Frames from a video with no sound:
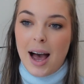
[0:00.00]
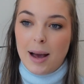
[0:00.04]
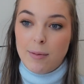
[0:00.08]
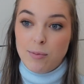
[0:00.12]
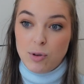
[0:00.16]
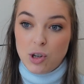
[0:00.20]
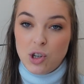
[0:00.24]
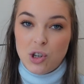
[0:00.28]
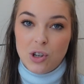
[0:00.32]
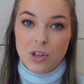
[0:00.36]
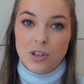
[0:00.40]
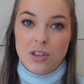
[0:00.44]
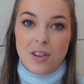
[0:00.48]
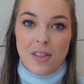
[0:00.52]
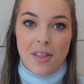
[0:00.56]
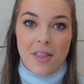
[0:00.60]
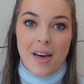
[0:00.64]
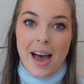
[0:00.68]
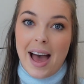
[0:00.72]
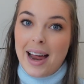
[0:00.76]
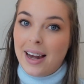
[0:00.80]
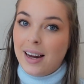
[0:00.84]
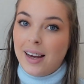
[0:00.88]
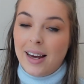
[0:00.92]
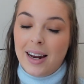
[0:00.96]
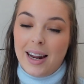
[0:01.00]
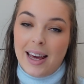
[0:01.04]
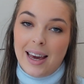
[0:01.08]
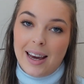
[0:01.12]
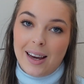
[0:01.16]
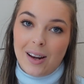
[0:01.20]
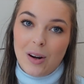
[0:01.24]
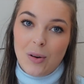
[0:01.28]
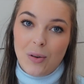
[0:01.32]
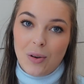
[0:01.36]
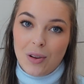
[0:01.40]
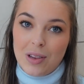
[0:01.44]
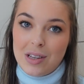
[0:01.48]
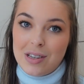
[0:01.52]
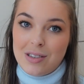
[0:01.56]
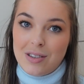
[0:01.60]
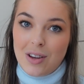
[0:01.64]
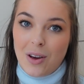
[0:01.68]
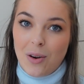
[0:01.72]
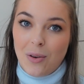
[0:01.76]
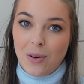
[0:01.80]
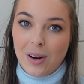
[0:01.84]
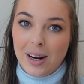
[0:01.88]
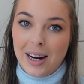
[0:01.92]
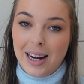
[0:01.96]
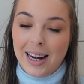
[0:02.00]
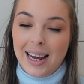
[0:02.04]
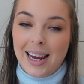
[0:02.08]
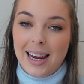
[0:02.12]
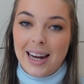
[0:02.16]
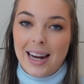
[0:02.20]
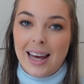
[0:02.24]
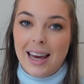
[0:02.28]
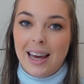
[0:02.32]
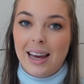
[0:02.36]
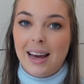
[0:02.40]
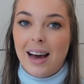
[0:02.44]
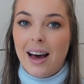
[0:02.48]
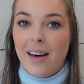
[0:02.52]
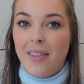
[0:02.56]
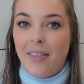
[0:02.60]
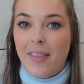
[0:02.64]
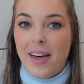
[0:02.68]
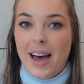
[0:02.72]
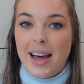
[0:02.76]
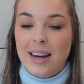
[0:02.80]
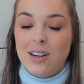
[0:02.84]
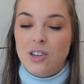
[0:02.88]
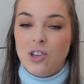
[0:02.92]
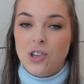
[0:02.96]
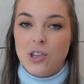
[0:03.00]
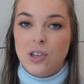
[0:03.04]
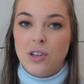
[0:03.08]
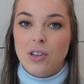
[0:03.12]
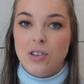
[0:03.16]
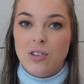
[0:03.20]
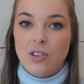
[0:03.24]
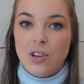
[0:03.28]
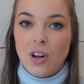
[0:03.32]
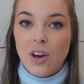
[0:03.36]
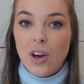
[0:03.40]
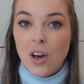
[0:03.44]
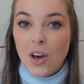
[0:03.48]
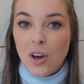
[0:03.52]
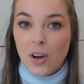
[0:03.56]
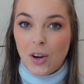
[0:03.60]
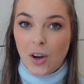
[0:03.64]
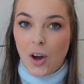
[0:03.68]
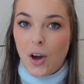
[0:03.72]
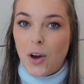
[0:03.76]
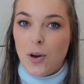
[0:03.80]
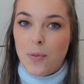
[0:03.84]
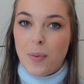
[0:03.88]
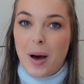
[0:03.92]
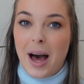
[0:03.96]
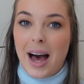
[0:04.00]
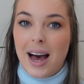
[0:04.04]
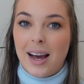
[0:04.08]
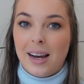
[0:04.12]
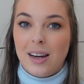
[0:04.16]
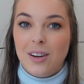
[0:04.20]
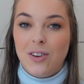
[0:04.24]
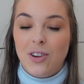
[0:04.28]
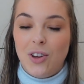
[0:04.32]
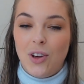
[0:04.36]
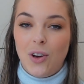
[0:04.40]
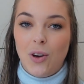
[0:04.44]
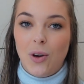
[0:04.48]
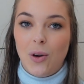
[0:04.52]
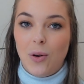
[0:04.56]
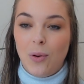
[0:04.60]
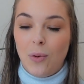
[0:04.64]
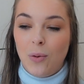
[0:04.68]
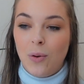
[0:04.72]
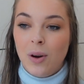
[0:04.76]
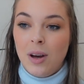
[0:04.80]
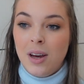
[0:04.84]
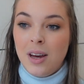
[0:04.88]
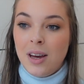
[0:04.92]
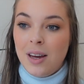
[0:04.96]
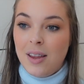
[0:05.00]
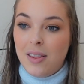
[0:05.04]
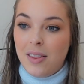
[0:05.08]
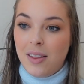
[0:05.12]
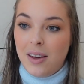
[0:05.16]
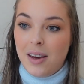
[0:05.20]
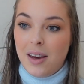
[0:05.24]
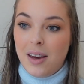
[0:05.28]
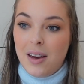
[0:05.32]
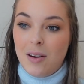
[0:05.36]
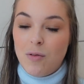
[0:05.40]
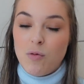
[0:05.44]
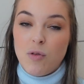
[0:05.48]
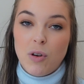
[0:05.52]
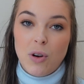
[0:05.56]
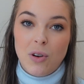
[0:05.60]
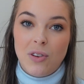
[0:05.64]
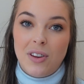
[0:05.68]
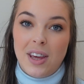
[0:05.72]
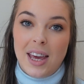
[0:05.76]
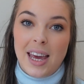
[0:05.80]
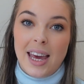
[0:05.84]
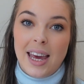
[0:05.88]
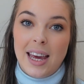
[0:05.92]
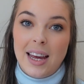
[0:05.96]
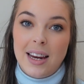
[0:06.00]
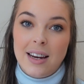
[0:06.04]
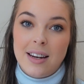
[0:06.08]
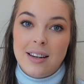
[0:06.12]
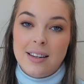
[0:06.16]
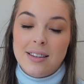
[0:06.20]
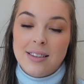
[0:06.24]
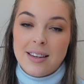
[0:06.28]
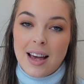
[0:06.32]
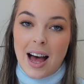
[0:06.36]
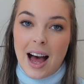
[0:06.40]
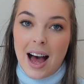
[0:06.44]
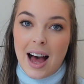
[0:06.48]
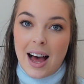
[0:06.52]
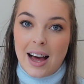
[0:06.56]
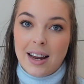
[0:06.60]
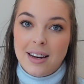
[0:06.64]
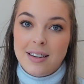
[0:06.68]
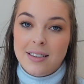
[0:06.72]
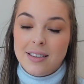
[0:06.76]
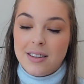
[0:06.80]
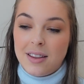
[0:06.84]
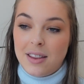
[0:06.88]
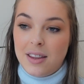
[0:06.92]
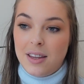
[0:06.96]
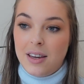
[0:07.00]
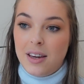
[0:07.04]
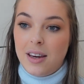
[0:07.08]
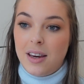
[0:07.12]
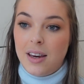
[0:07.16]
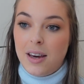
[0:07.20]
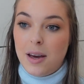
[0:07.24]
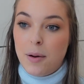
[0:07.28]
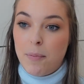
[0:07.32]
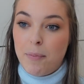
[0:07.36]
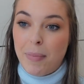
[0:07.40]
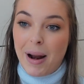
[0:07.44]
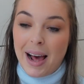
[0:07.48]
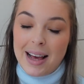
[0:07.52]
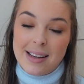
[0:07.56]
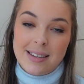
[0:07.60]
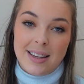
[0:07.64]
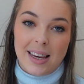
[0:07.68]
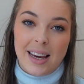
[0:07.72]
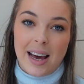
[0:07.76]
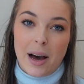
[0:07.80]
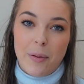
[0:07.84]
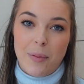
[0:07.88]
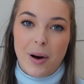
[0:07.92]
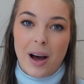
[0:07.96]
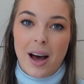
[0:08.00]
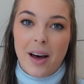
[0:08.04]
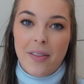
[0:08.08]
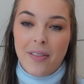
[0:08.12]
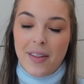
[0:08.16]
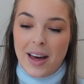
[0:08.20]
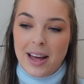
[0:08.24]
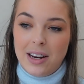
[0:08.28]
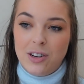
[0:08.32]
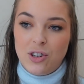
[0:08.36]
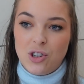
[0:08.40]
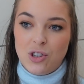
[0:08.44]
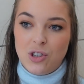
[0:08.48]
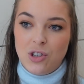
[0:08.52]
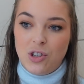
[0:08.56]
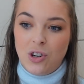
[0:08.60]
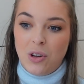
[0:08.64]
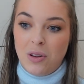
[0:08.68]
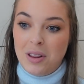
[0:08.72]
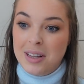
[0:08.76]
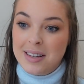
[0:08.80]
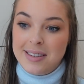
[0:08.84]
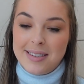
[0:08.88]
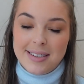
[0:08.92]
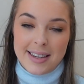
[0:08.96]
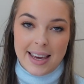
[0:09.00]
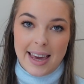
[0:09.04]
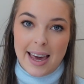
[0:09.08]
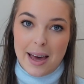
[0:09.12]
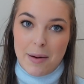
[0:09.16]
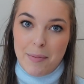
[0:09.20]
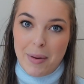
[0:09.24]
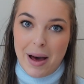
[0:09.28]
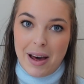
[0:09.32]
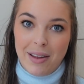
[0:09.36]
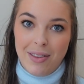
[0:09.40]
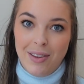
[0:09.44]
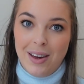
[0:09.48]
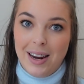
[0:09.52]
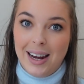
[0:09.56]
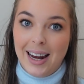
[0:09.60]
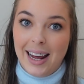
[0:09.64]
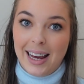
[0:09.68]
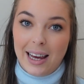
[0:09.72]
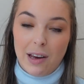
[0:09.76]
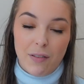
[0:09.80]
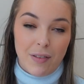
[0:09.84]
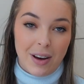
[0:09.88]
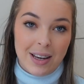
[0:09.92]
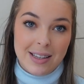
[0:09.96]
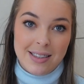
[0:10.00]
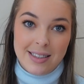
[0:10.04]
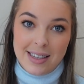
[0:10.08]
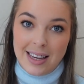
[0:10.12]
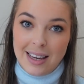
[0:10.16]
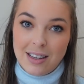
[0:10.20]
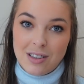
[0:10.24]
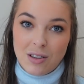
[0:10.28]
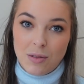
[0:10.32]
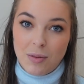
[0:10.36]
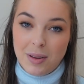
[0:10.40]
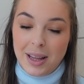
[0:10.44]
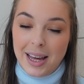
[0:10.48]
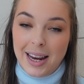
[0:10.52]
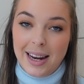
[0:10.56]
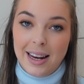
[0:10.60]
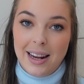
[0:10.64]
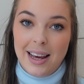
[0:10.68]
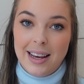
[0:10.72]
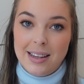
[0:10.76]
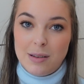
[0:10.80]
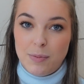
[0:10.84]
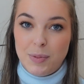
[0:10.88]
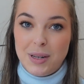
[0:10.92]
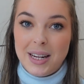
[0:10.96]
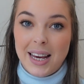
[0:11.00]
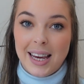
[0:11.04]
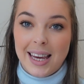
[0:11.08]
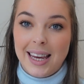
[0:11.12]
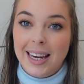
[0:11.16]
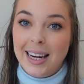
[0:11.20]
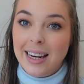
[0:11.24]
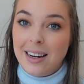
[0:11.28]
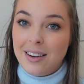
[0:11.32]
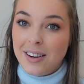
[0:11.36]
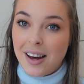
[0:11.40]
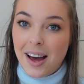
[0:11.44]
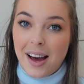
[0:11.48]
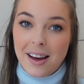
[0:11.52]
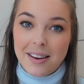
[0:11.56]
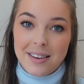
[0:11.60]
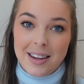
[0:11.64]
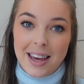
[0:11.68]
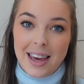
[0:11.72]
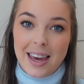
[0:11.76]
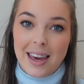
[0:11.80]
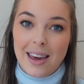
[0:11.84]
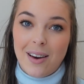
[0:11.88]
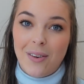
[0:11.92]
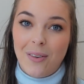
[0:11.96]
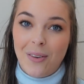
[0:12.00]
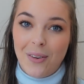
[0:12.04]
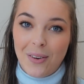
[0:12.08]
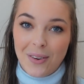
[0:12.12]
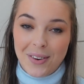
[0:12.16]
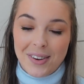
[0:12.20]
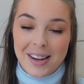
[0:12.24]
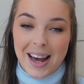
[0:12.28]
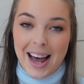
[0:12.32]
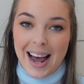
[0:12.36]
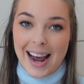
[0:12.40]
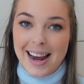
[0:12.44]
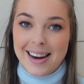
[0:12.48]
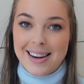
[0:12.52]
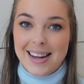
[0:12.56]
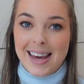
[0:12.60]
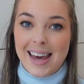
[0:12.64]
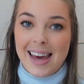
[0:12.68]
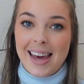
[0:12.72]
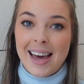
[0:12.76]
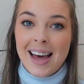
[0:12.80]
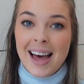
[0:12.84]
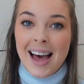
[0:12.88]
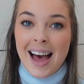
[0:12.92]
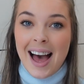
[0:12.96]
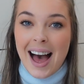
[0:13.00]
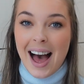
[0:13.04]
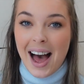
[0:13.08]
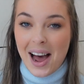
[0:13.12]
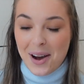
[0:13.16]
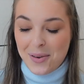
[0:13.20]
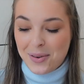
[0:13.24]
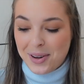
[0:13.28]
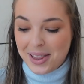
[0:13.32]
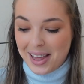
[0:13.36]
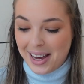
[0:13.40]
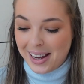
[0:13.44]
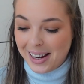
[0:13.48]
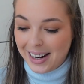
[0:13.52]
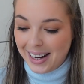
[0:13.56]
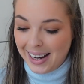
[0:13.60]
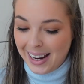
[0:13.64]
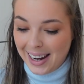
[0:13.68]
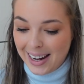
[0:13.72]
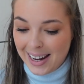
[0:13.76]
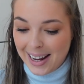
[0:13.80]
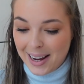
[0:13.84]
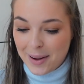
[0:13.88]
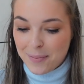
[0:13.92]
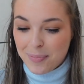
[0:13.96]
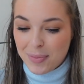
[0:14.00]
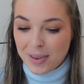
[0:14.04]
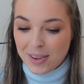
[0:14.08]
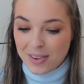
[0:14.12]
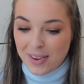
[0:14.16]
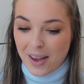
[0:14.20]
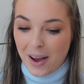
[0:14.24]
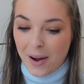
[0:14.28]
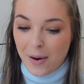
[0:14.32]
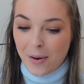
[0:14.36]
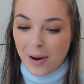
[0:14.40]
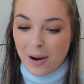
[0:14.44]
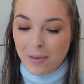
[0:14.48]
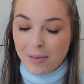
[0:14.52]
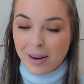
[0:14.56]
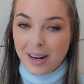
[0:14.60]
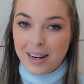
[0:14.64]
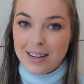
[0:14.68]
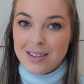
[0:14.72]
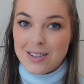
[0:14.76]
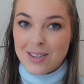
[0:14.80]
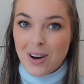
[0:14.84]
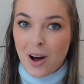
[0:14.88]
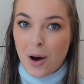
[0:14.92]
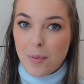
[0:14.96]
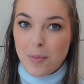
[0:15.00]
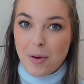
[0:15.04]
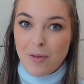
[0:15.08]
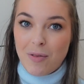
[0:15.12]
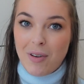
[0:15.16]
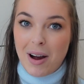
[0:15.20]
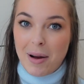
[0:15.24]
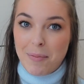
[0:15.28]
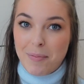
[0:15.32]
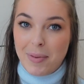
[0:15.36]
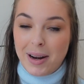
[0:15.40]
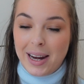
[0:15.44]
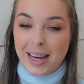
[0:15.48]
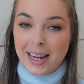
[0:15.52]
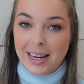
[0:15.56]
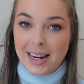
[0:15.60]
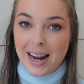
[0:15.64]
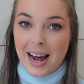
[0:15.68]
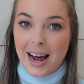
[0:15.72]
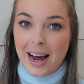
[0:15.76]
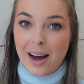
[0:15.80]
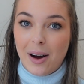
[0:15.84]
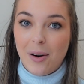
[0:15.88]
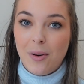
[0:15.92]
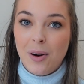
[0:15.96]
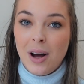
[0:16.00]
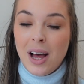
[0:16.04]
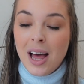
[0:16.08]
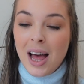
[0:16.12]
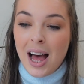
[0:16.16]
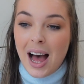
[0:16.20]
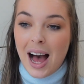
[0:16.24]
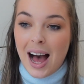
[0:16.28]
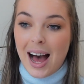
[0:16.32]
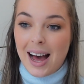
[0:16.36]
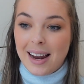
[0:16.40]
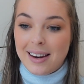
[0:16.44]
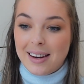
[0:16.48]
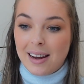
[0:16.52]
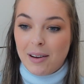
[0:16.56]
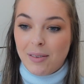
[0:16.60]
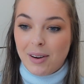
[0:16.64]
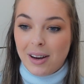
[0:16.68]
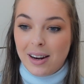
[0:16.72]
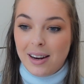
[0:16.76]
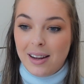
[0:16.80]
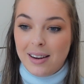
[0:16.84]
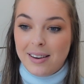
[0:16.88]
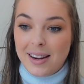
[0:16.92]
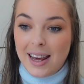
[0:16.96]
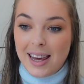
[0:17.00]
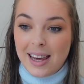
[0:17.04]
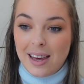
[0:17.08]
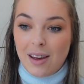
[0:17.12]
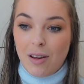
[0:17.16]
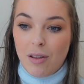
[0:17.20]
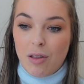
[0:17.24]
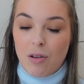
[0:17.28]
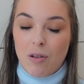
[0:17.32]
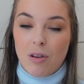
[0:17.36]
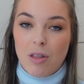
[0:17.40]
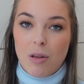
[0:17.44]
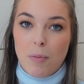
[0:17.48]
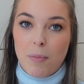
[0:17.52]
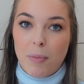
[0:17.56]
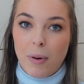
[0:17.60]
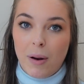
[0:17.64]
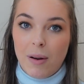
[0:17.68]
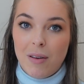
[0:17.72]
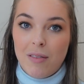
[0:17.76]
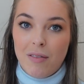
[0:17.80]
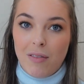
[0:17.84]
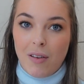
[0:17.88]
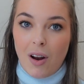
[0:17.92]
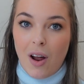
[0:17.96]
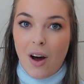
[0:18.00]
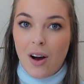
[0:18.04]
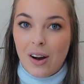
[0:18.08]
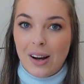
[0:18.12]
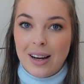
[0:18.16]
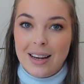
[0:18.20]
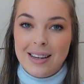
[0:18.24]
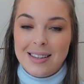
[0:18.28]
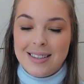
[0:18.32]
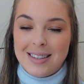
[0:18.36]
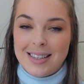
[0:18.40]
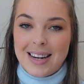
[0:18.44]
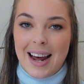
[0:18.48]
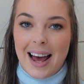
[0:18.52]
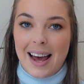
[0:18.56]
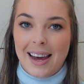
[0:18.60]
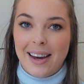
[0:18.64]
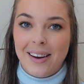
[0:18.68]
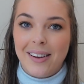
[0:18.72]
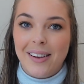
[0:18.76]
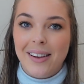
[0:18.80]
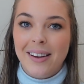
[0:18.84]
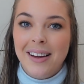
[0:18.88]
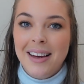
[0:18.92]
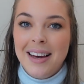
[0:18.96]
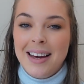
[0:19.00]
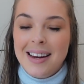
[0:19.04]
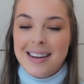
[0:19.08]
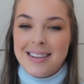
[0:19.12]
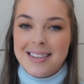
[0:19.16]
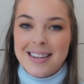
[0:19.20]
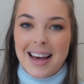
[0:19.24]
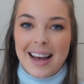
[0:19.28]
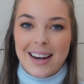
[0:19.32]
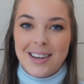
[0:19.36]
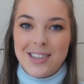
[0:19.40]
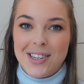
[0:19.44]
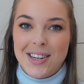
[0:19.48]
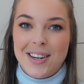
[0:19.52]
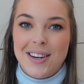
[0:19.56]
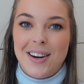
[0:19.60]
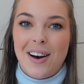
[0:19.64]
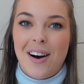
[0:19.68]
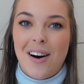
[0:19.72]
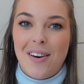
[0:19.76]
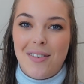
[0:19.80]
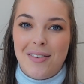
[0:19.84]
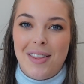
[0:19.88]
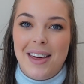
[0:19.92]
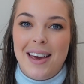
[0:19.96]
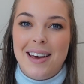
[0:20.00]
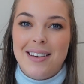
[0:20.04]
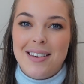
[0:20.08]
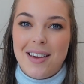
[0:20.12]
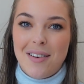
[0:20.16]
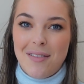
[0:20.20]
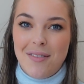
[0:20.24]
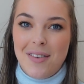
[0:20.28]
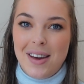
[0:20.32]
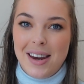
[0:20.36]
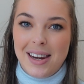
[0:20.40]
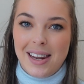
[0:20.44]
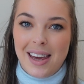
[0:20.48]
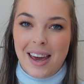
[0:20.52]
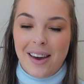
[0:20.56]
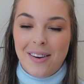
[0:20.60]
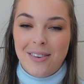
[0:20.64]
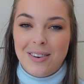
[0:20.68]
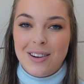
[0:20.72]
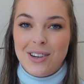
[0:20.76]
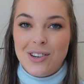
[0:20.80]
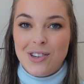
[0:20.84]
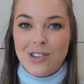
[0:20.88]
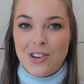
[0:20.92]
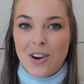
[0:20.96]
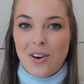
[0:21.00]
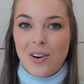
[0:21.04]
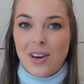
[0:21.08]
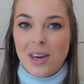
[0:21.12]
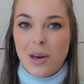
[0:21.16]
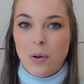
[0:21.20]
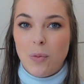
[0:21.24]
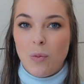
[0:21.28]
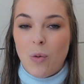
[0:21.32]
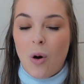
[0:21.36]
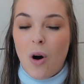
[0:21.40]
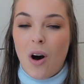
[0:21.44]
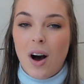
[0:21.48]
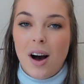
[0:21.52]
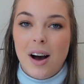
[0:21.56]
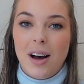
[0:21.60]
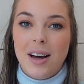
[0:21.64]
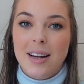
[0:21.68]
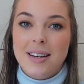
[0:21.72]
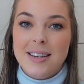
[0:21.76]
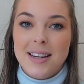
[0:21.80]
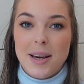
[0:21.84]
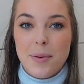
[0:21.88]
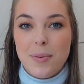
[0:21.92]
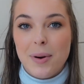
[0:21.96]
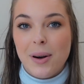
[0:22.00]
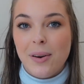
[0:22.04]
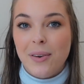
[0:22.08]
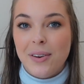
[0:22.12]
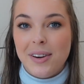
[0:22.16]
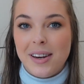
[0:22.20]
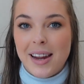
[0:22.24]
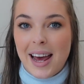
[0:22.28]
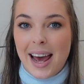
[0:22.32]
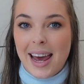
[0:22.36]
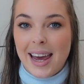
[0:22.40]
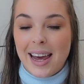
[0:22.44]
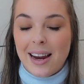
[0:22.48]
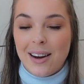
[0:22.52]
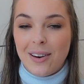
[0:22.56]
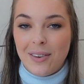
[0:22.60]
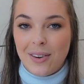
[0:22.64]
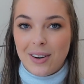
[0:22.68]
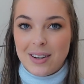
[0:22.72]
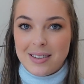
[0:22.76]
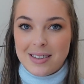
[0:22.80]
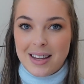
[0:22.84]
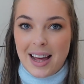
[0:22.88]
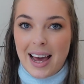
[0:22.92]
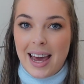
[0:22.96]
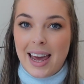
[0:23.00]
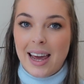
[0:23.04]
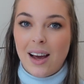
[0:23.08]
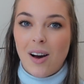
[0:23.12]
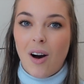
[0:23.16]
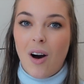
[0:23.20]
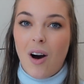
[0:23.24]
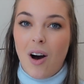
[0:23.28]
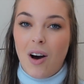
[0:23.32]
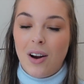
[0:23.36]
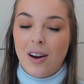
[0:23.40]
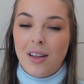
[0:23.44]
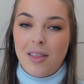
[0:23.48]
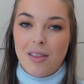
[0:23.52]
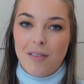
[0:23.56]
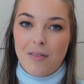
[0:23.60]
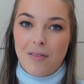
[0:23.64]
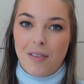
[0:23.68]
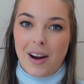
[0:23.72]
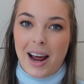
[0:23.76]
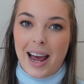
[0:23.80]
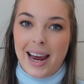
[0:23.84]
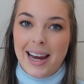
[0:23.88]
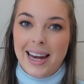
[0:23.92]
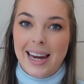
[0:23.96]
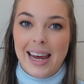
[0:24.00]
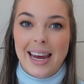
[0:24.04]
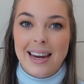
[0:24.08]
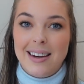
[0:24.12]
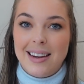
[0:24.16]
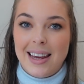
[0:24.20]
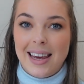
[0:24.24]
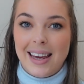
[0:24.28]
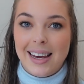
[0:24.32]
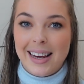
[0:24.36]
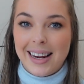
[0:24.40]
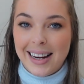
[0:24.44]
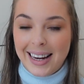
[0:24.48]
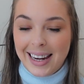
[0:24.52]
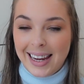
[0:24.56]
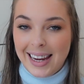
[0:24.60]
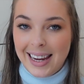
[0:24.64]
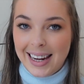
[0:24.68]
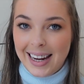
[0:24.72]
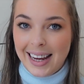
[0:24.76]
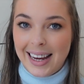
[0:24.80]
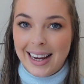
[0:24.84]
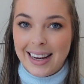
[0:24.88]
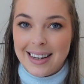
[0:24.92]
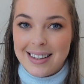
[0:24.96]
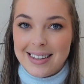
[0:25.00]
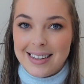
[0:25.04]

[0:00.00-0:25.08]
I'm just then going to ignore the zone cleaning and then just go back to the routines and the blessing hour, and then just do the see it method. Like if I see something is particularly dirty or untidy, I will then clean it. So I'm going to stop rambling now and I'm going to take you through through the vlog style section of this video to show you what a typical day looks like on the Flylady cleaning